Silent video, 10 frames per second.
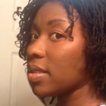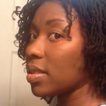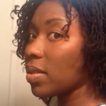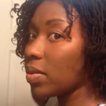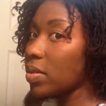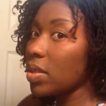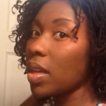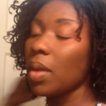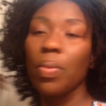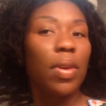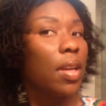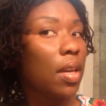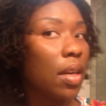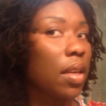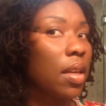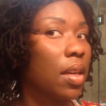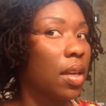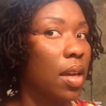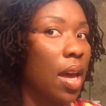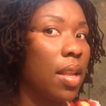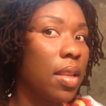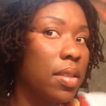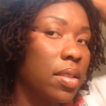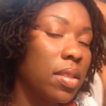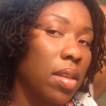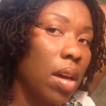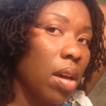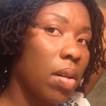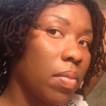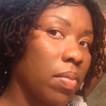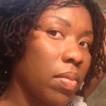So it's looking pretty good. And this is a